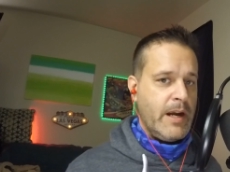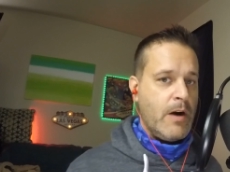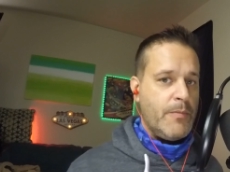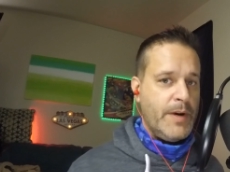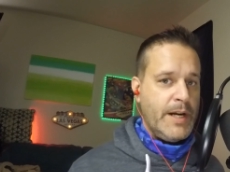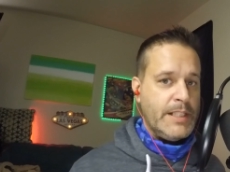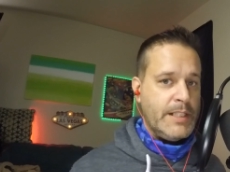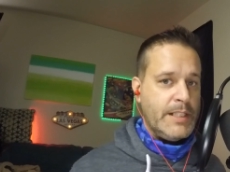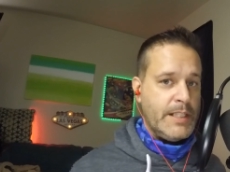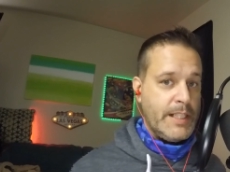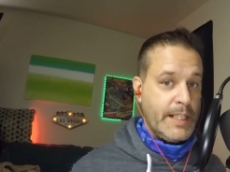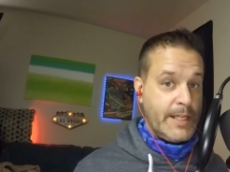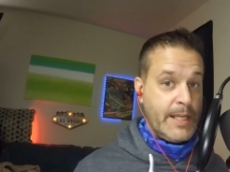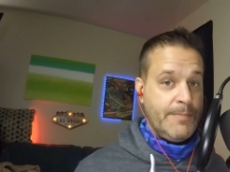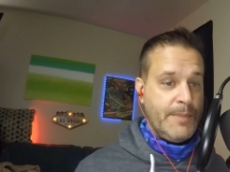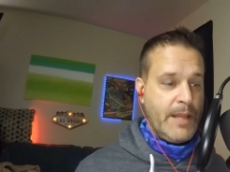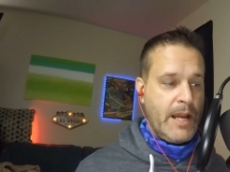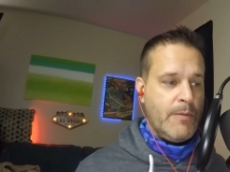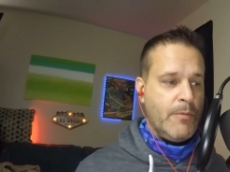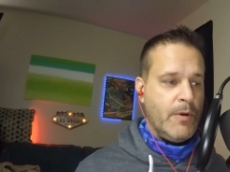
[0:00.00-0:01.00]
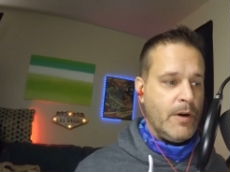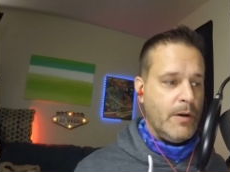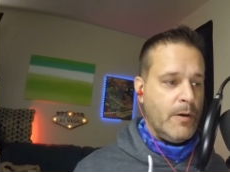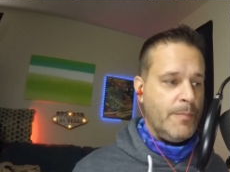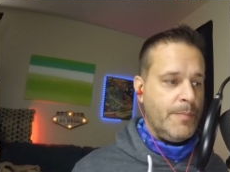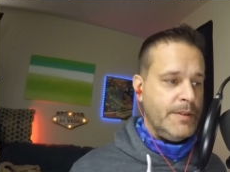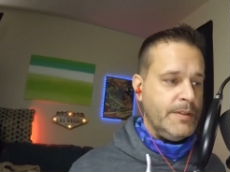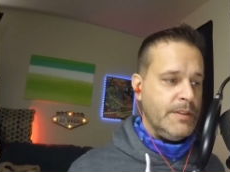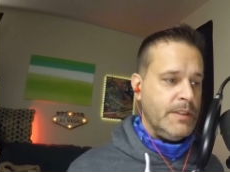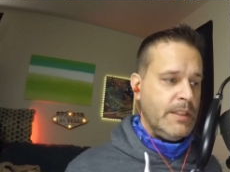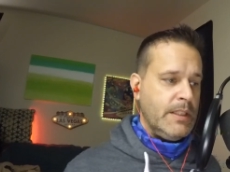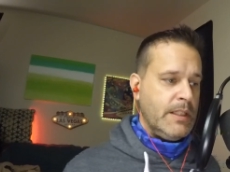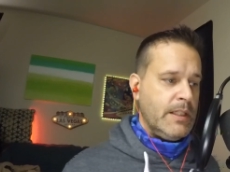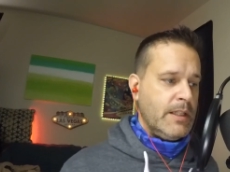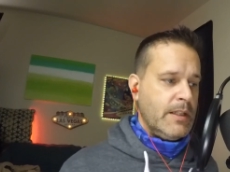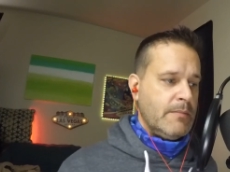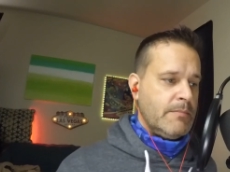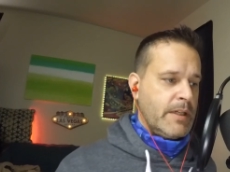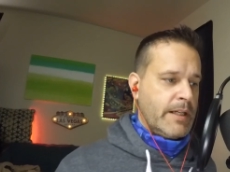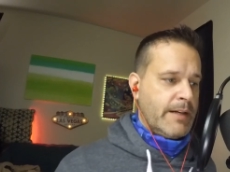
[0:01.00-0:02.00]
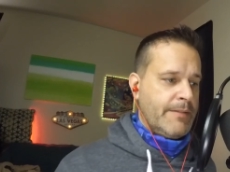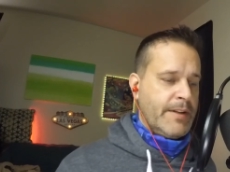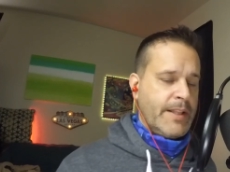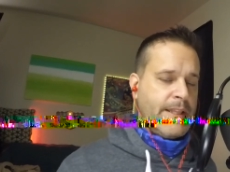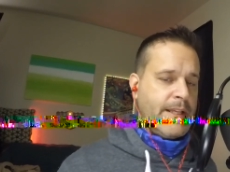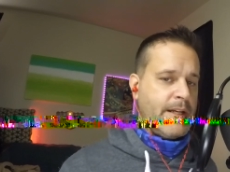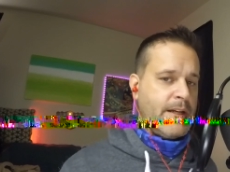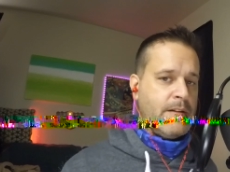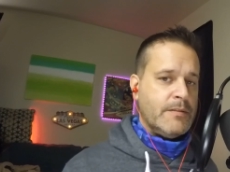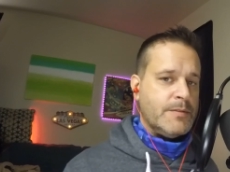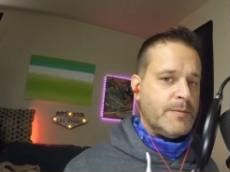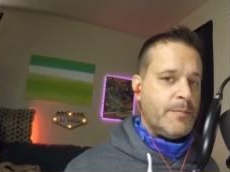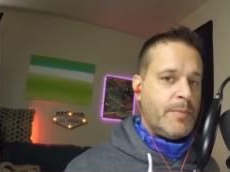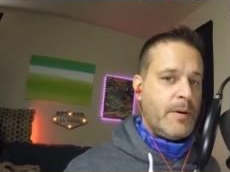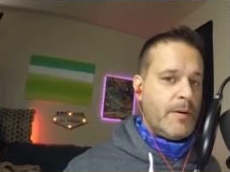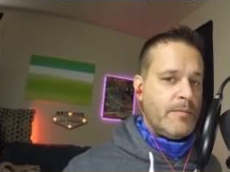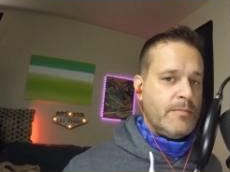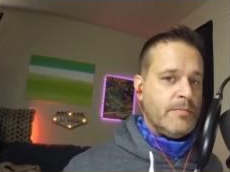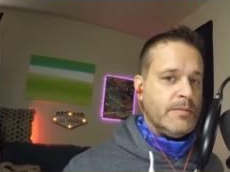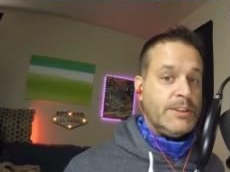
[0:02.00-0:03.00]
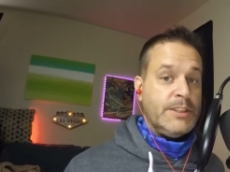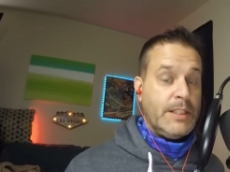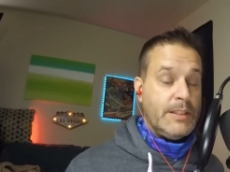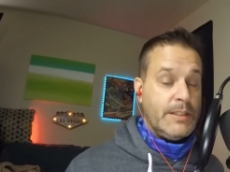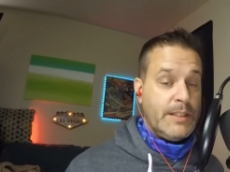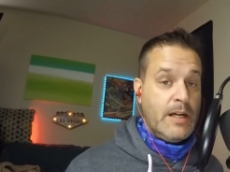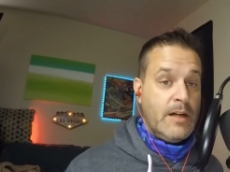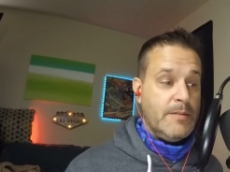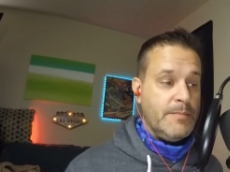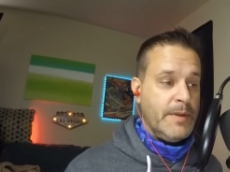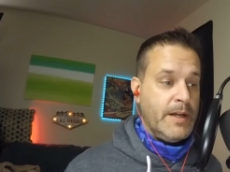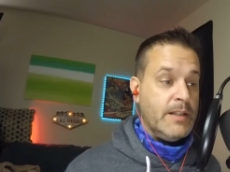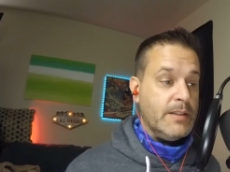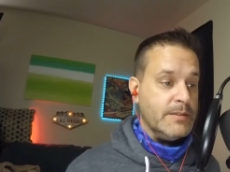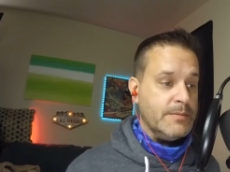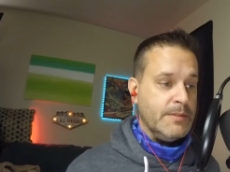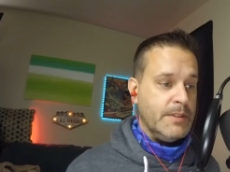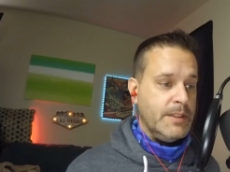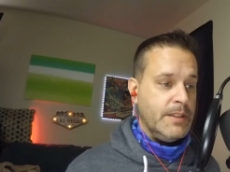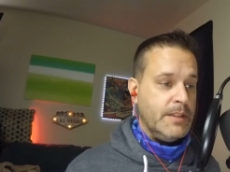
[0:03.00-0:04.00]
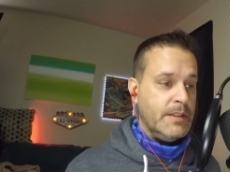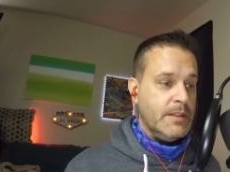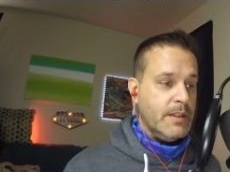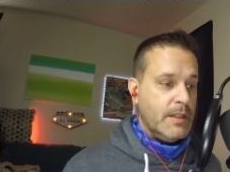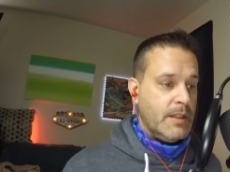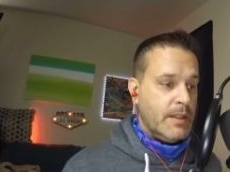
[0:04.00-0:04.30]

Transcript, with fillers: outrageous to keep that one open, but everything else will probably shut down, to be honest with you.